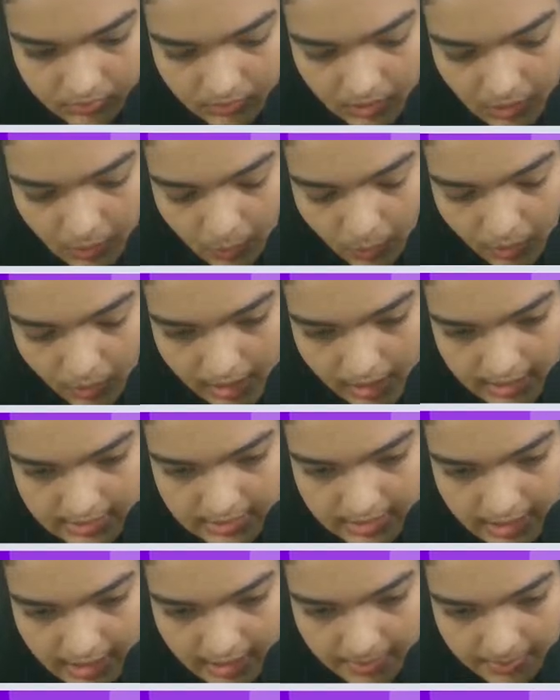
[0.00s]
One last
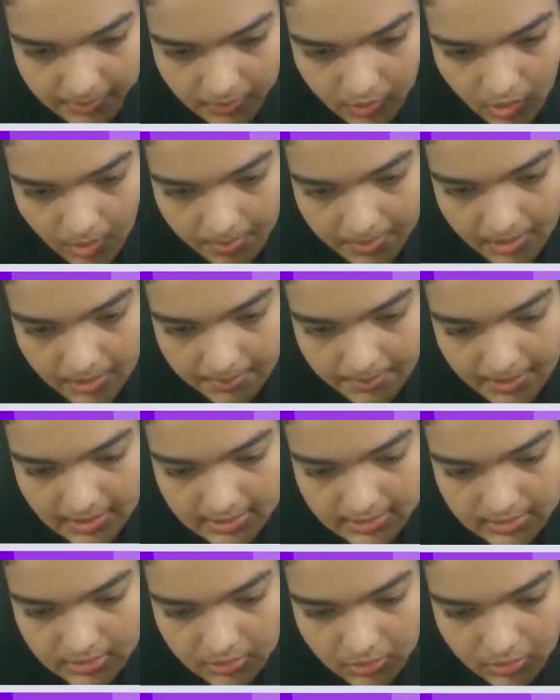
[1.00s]
time, copy and
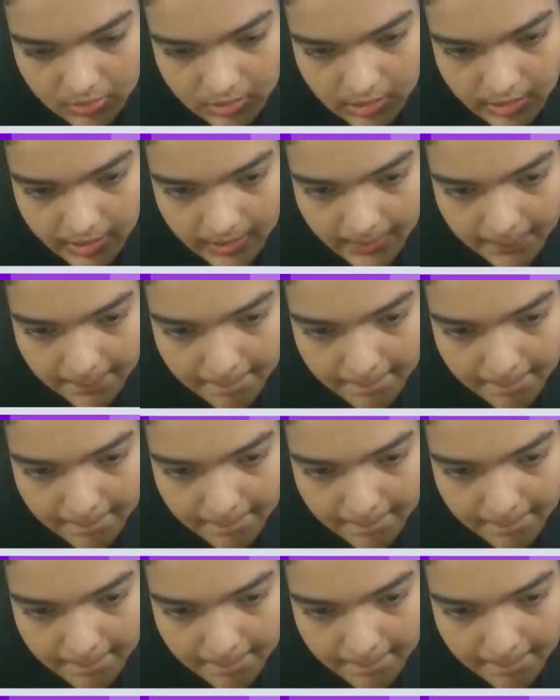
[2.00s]
paste the whole thing,